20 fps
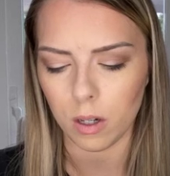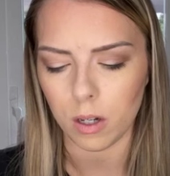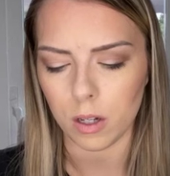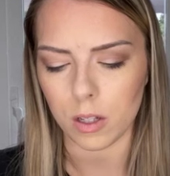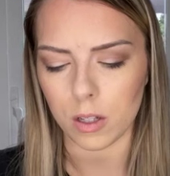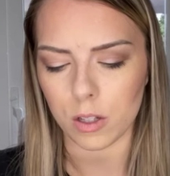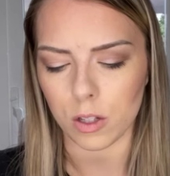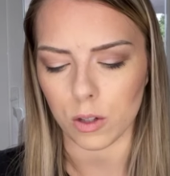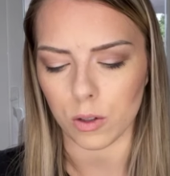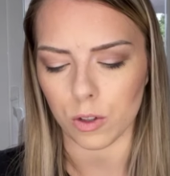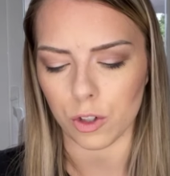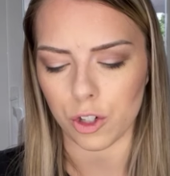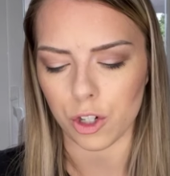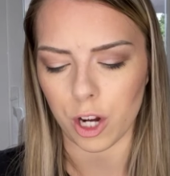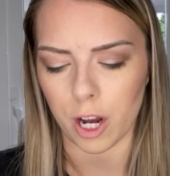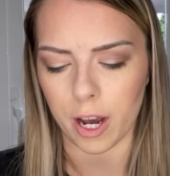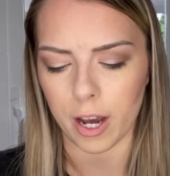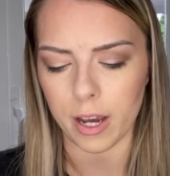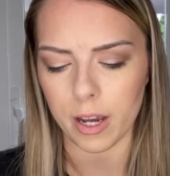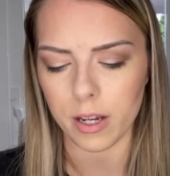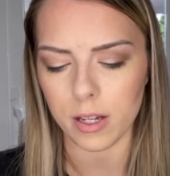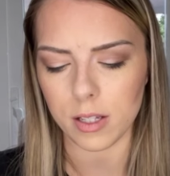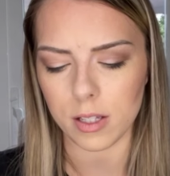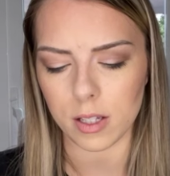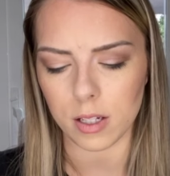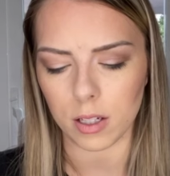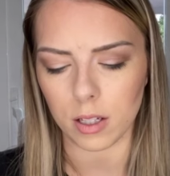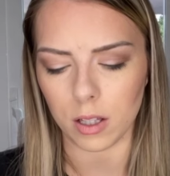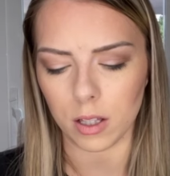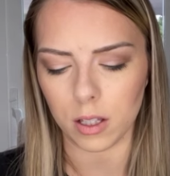So chai is
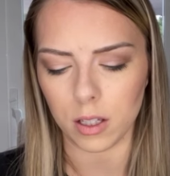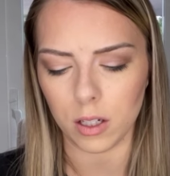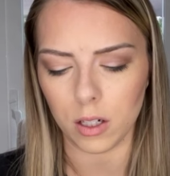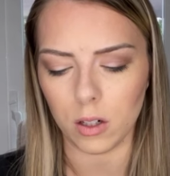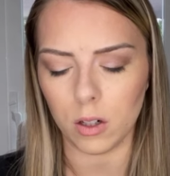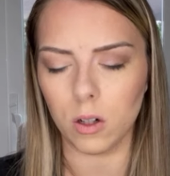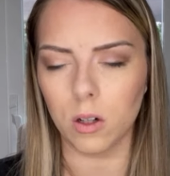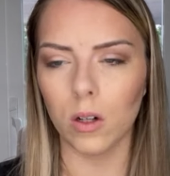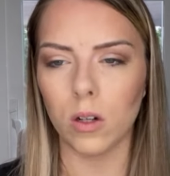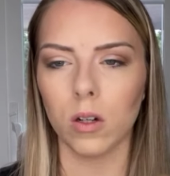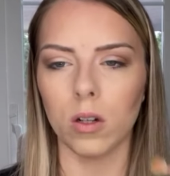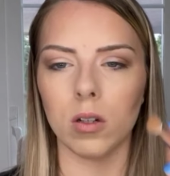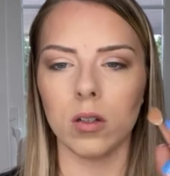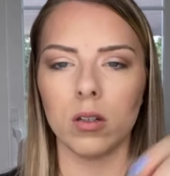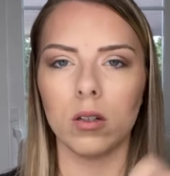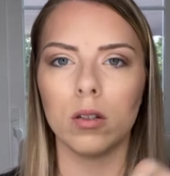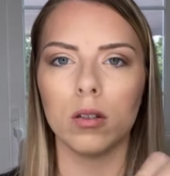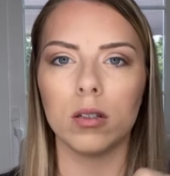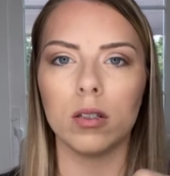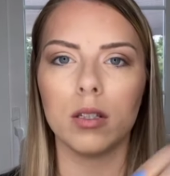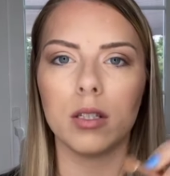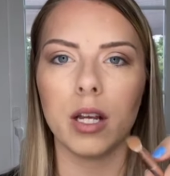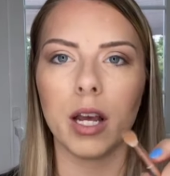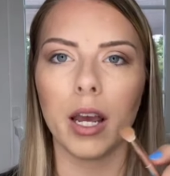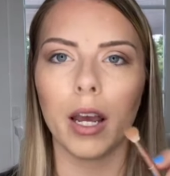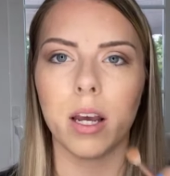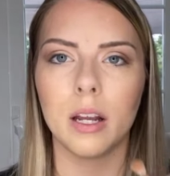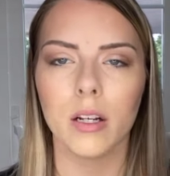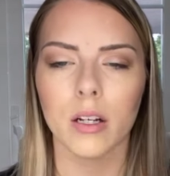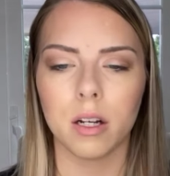a little
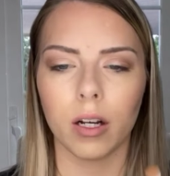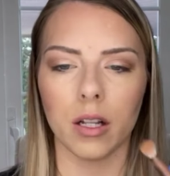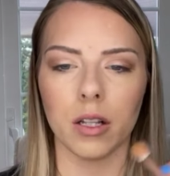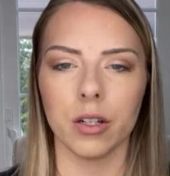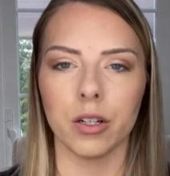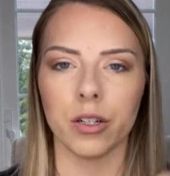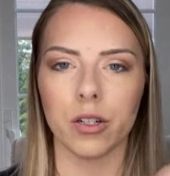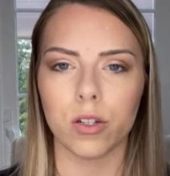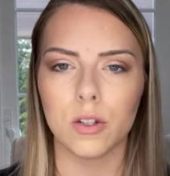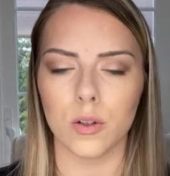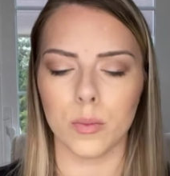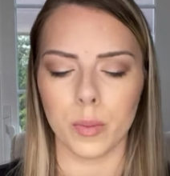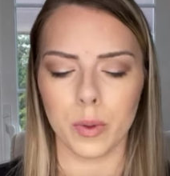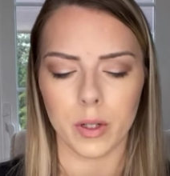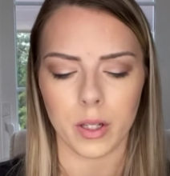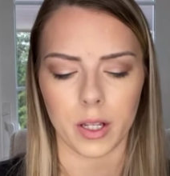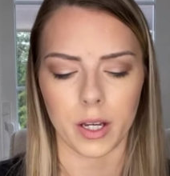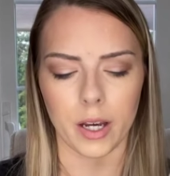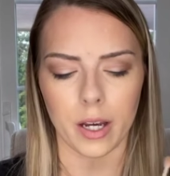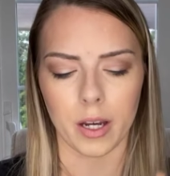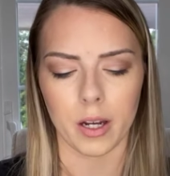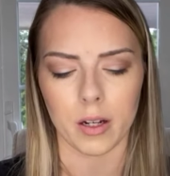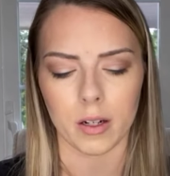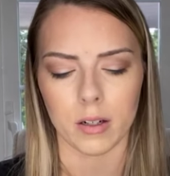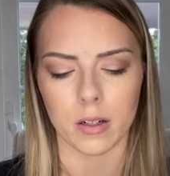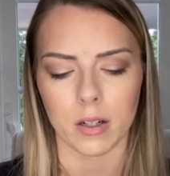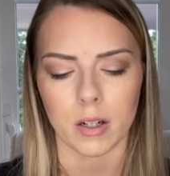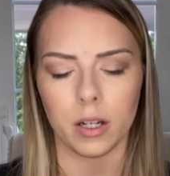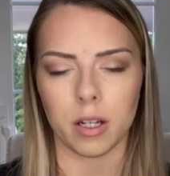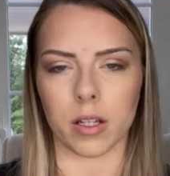tan color, super light.
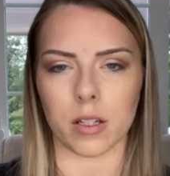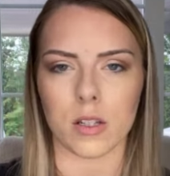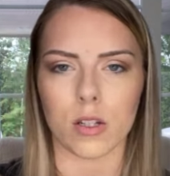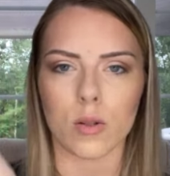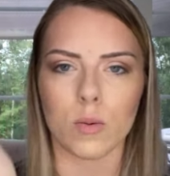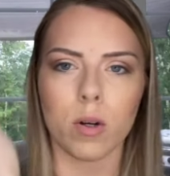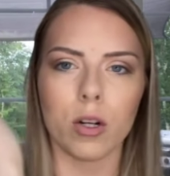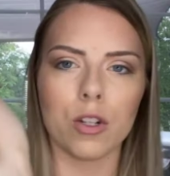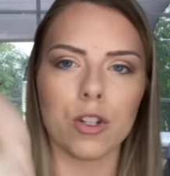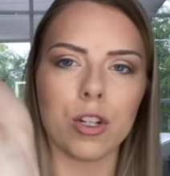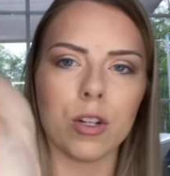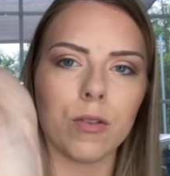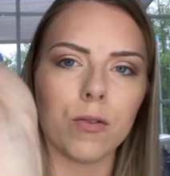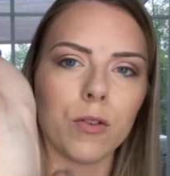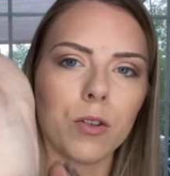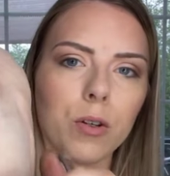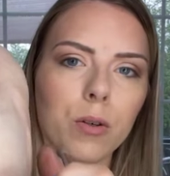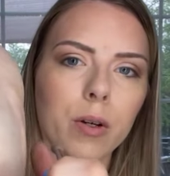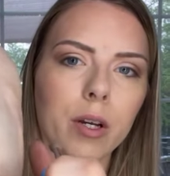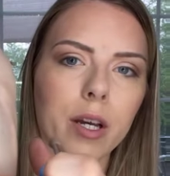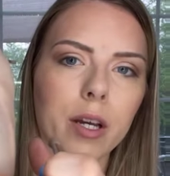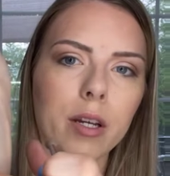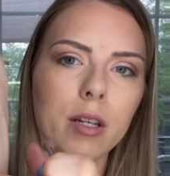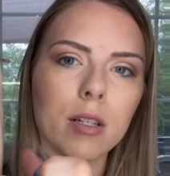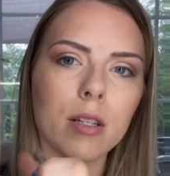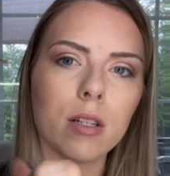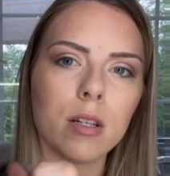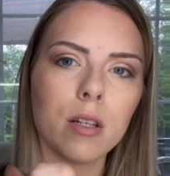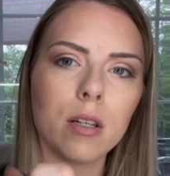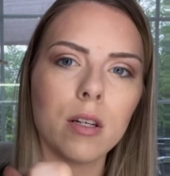I can swatch it for you
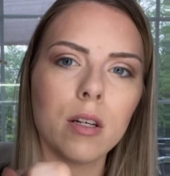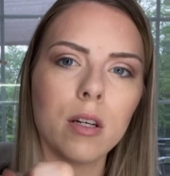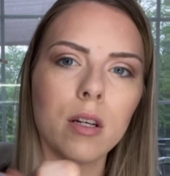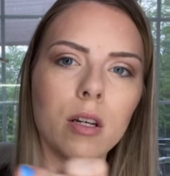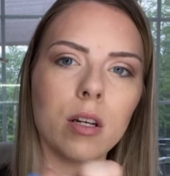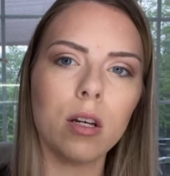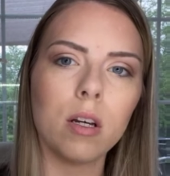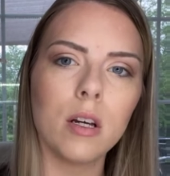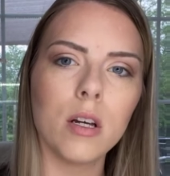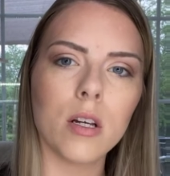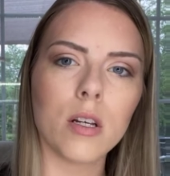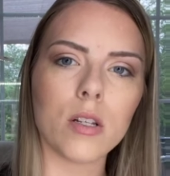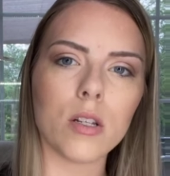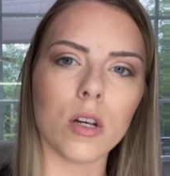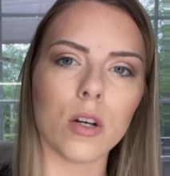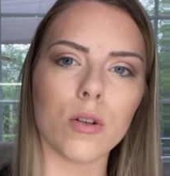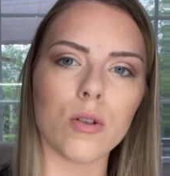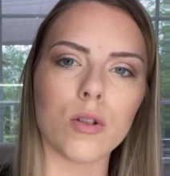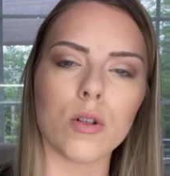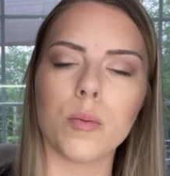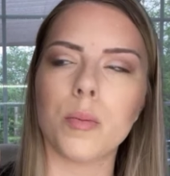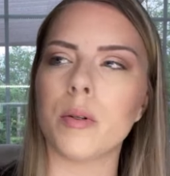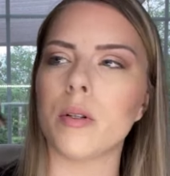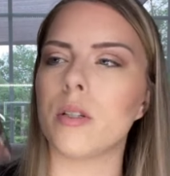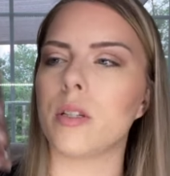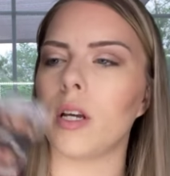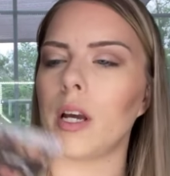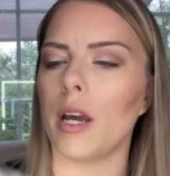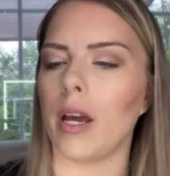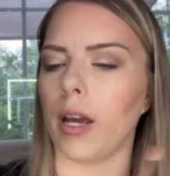guys. So super
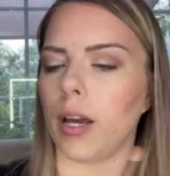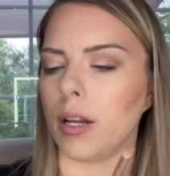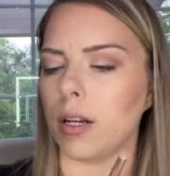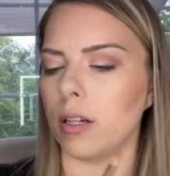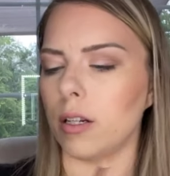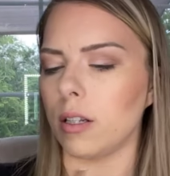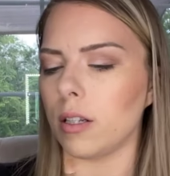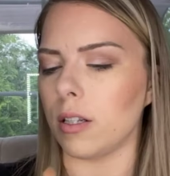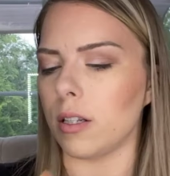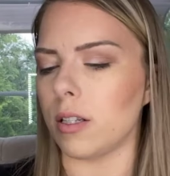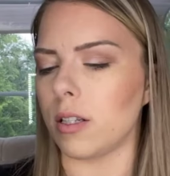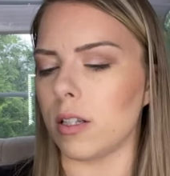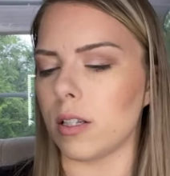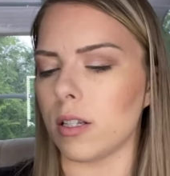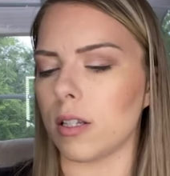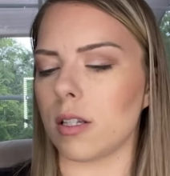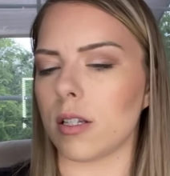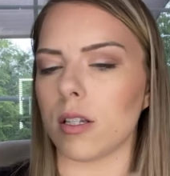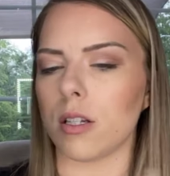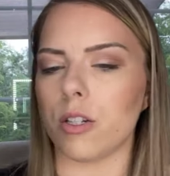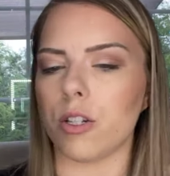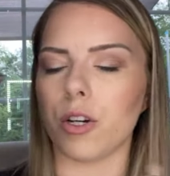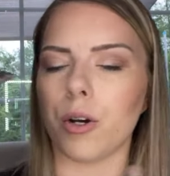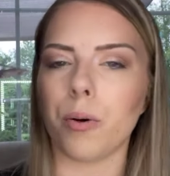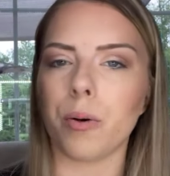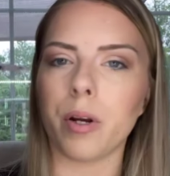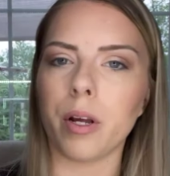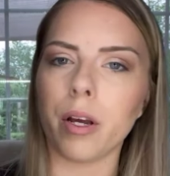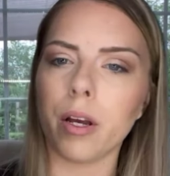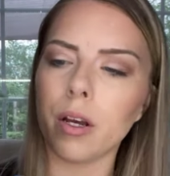tan, this is
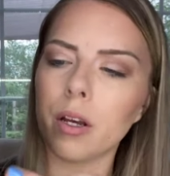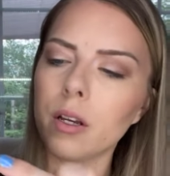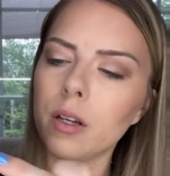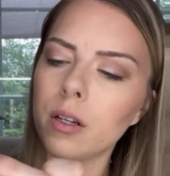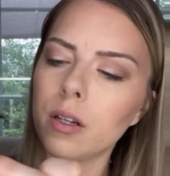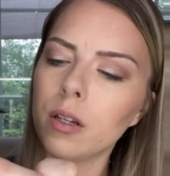Sedona.